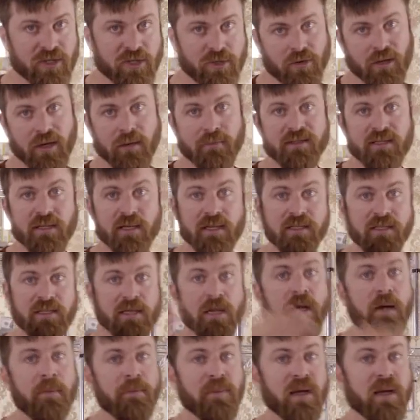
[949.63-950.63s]
streams is,
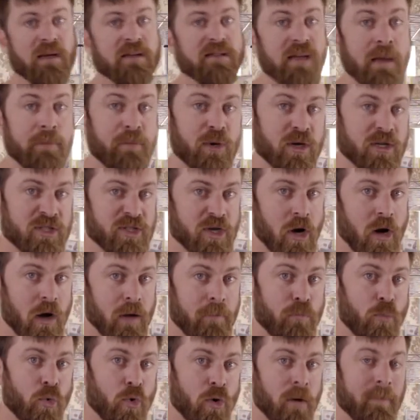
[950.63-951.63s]
because I'm gonna
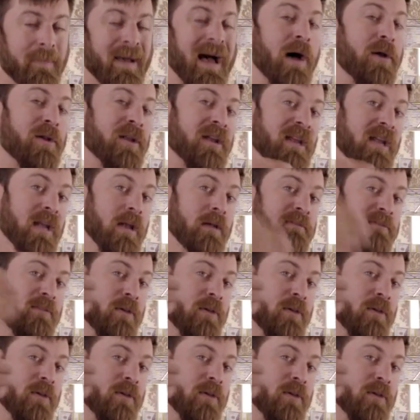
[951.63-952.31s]
talk more about it in